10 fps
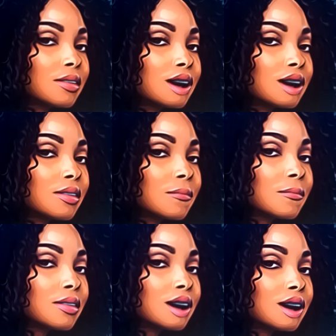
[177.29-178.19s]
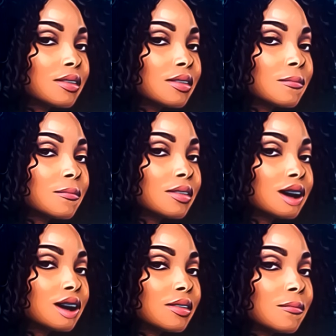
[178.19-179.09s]
It's going to get better. Yeah,
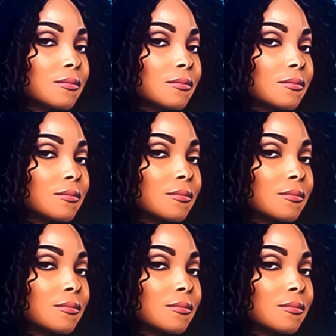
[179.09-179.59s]
right.